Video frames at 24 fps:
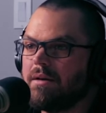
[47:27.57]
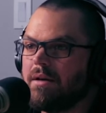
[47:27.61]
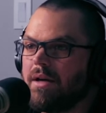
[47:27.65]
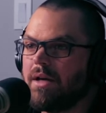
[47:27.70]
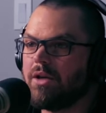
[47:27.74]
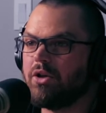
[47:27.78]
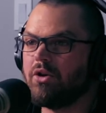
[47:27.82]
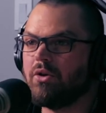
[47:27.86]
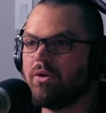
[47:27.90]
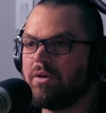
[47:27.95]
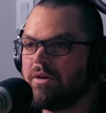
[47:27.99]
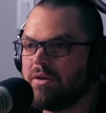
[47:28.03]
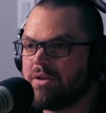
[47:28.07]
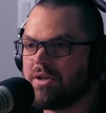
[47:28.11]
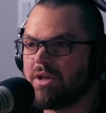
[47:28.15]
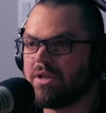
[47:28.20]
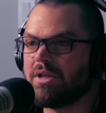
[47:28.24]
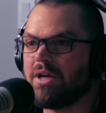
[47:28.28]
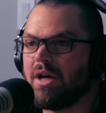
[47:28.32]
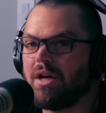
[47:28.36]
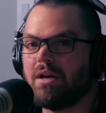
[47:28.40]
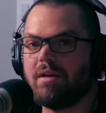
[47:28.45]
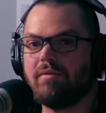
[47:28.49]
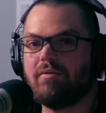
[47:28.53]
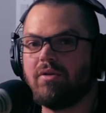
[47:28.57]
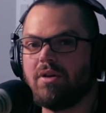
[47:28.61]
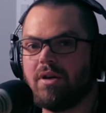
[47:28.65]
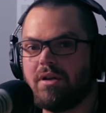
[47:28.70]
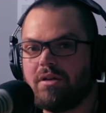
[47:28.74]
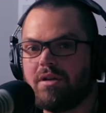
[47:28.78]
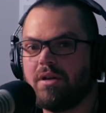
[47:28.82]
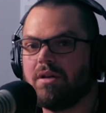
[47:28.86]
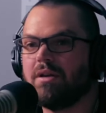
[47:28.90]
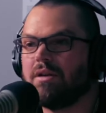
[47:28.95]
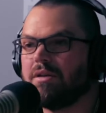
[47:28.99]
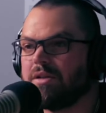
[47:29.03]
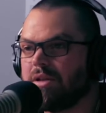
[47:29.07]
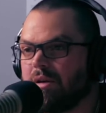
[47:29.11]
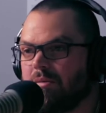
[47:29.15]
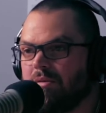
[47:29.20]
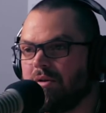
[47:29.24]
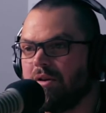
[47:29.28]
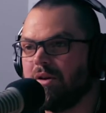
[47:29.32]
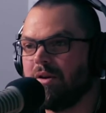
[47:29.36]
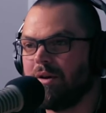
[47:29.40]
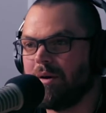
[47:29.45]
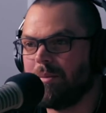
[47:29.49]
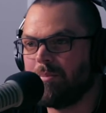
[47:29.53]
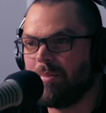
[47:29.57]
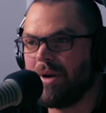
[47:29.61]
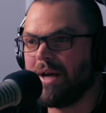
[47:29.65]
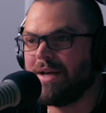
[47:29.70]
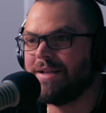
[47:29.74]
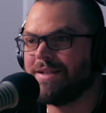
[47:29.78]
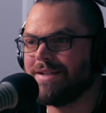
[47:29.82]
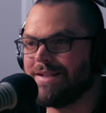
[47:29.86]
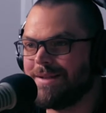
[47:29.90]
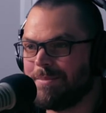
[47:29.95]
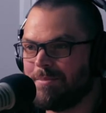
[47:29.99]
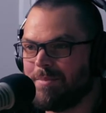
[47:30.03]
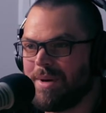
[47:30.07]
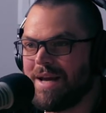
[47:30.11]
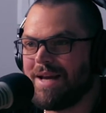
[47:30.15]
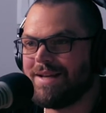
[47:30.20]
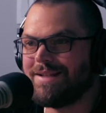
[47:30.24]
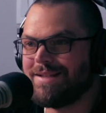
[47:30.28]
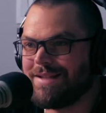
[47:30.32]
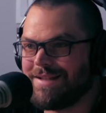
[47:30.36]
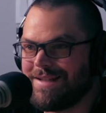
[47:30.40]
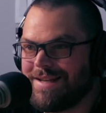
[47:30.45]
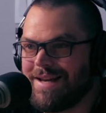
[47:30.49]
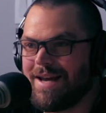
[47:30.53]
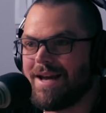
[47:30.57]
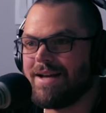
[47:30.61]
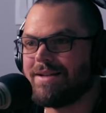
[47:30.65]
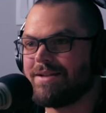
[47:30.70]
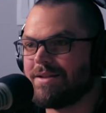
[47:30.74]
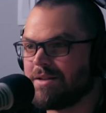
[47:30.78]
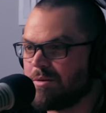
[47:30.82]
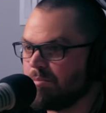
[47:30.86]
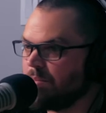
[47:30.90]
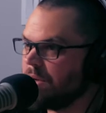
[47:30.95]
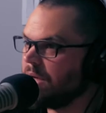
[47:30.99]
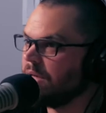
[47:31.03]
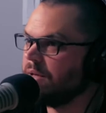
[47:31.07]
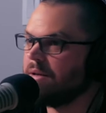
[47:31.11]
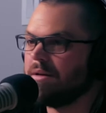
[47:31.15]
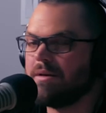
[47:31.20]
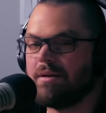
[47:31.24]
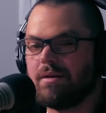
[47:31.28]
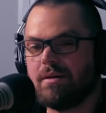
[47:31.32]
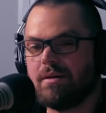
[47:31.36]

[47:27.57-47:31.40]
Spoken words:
And there's a ton of you out there. Some of you are pains in the asses, but